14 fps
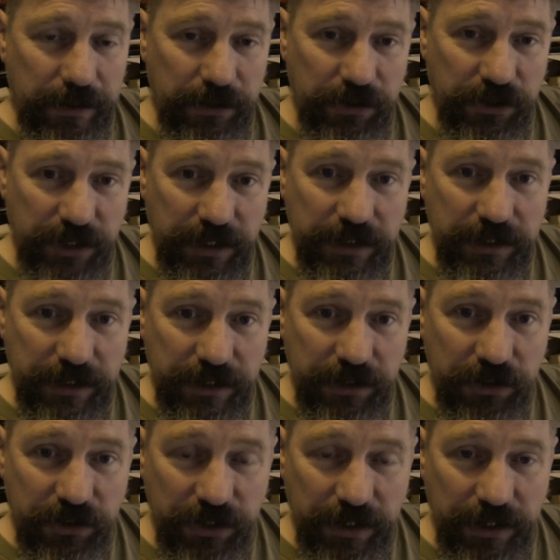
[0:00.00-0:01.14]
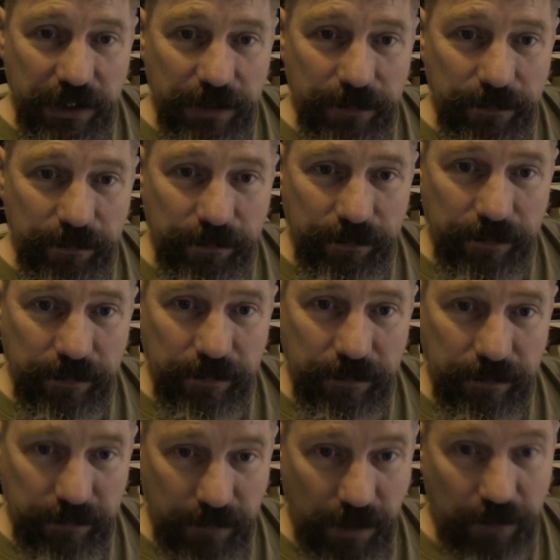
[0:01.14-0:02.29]
GDG
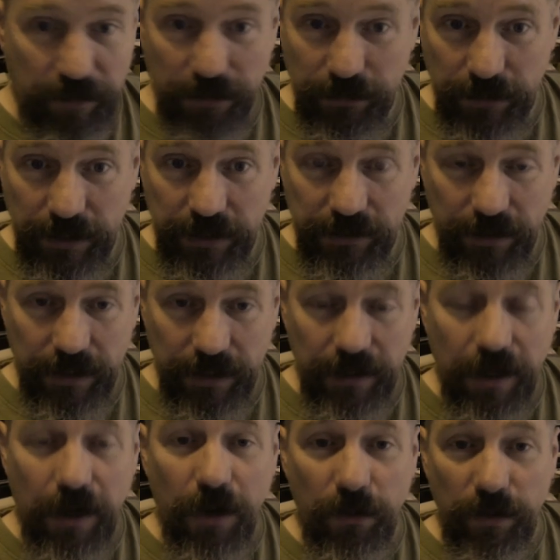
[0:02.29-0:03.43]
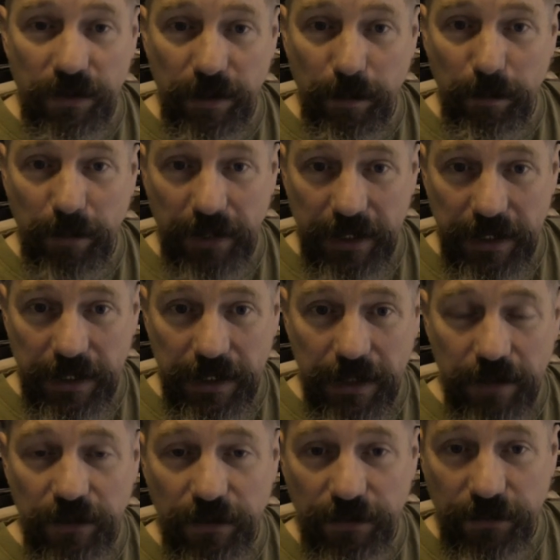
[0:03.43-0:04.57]
of a 3-string with a B,
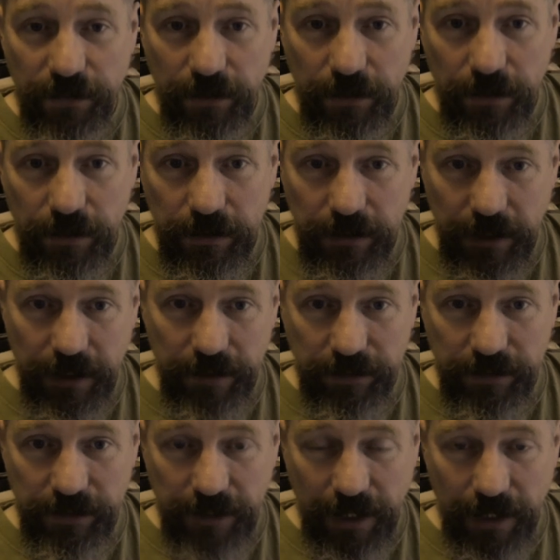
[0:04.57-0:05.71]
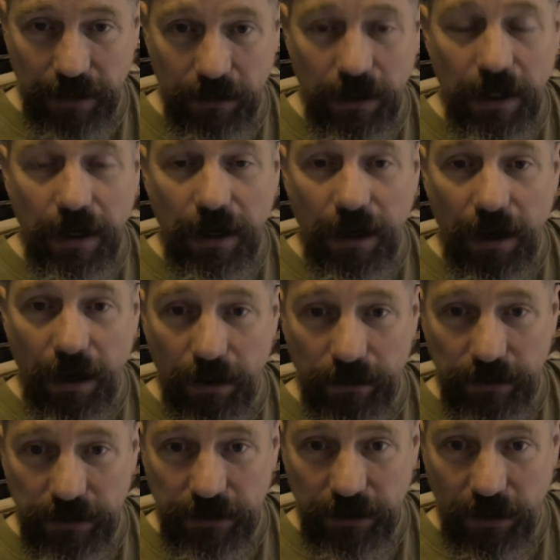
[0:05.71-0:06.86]
the 3rd in the scale, on the
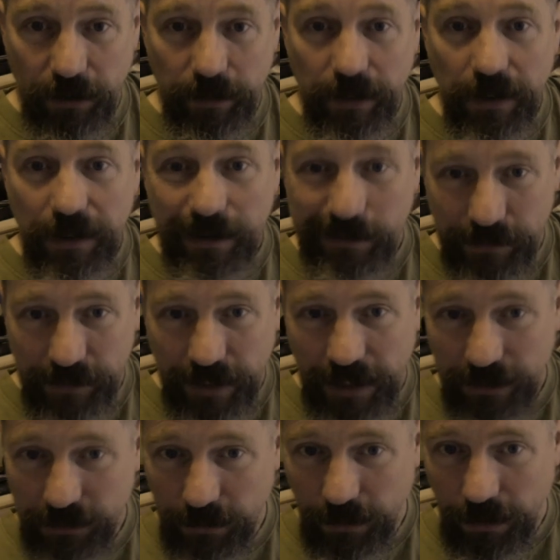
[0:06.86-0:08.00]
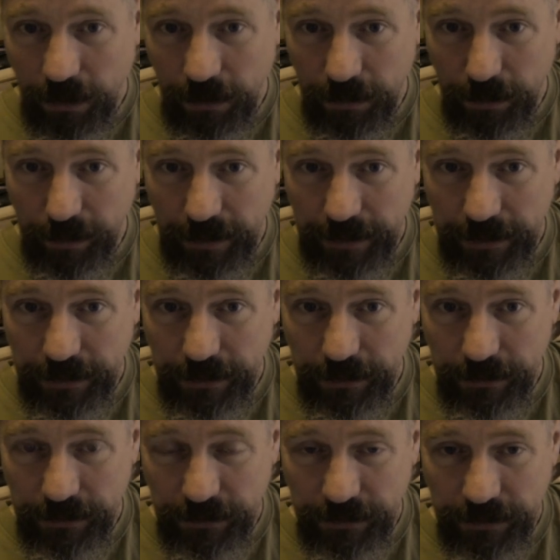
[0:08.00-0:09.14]
top. That's what Hollow Belly
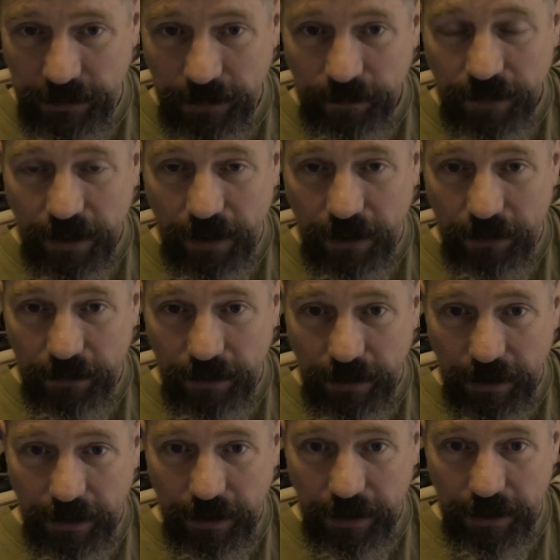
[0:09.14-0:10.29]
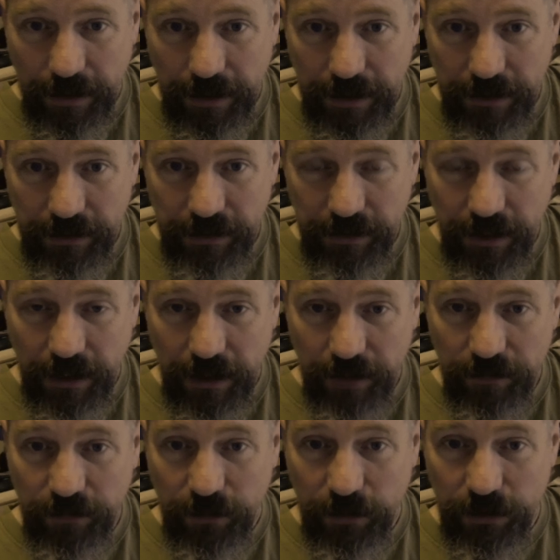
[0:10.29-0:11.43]
uses on his
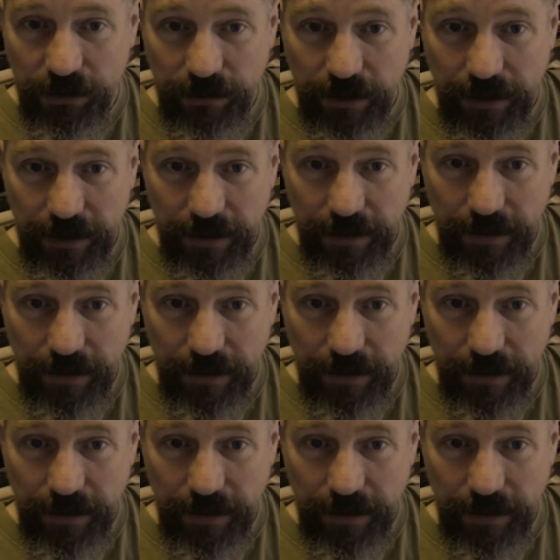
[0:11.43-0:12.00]
4-string